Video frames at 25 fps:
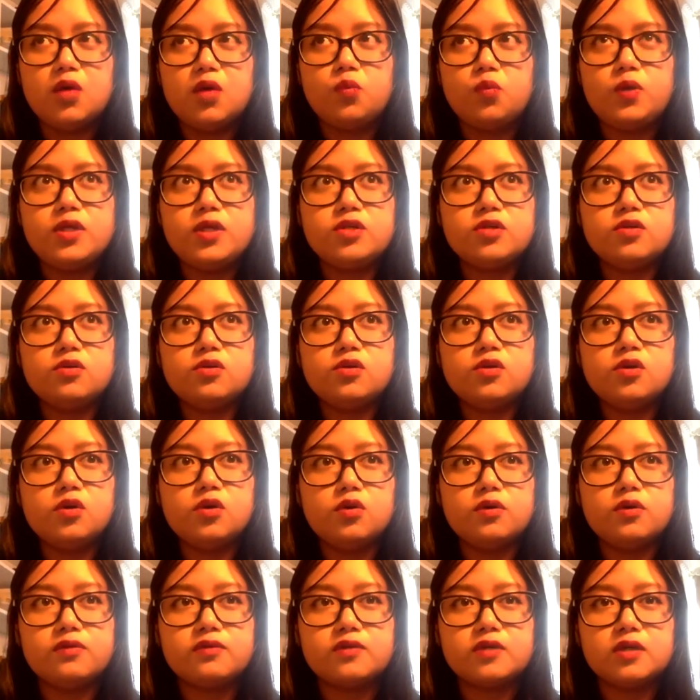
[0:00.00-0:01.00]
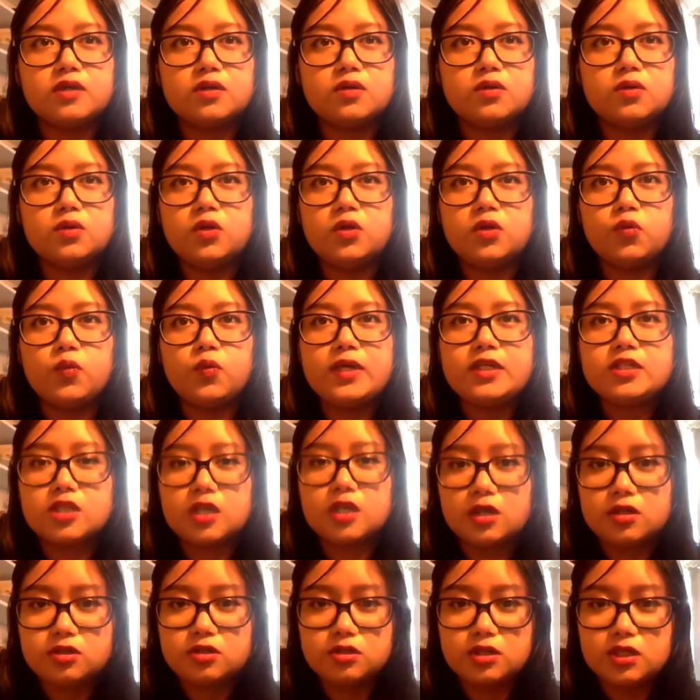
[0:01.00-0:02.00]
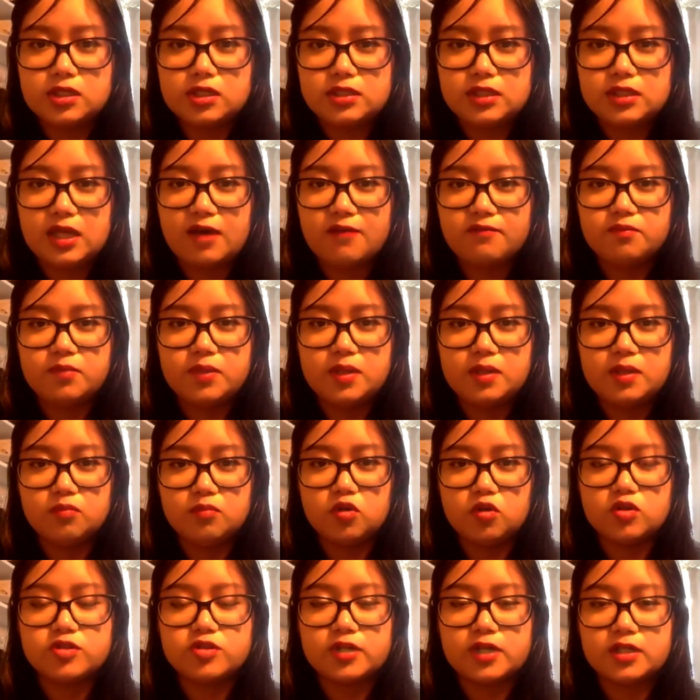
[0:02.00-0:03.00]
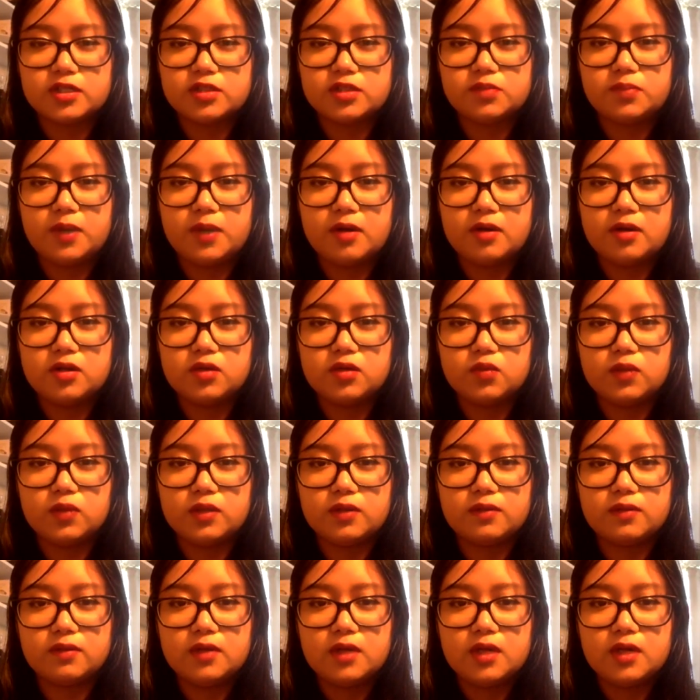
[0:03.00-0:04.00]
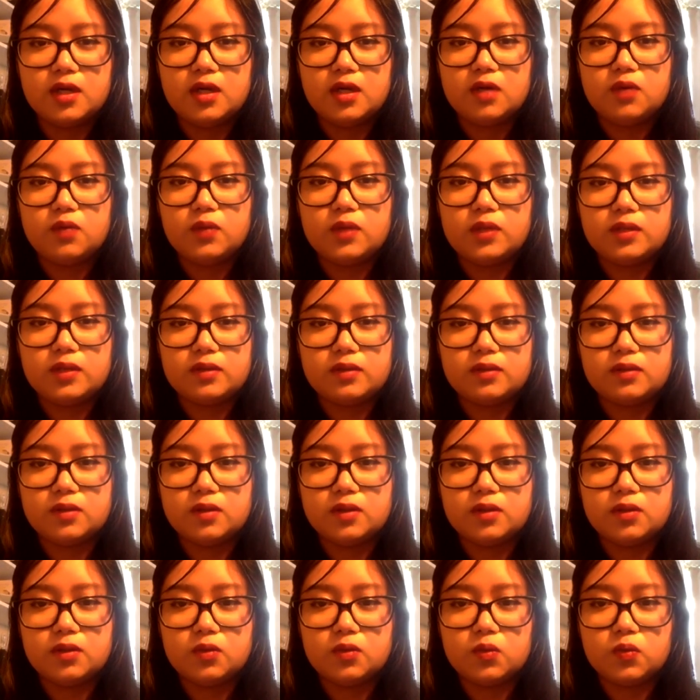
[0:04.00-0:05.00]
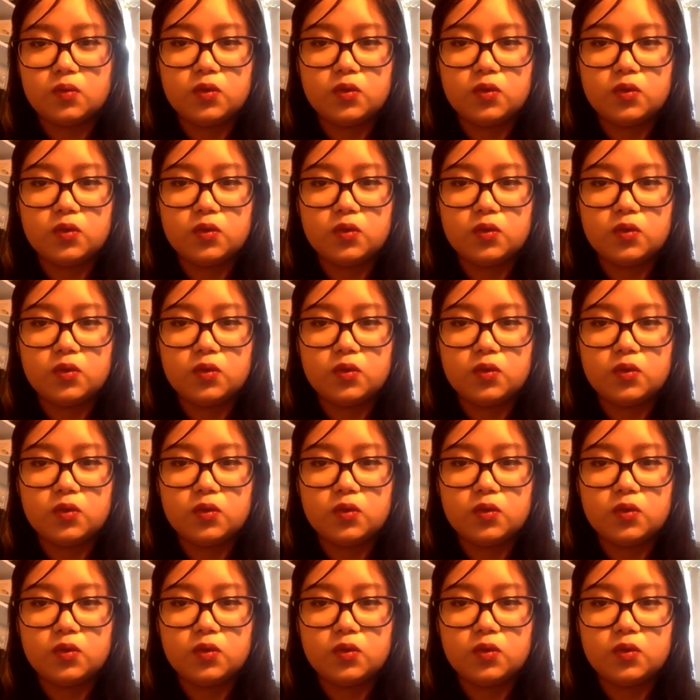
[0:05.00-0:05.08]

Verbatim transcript: we don't know if uh, you know which countries have been more transparent with with uh,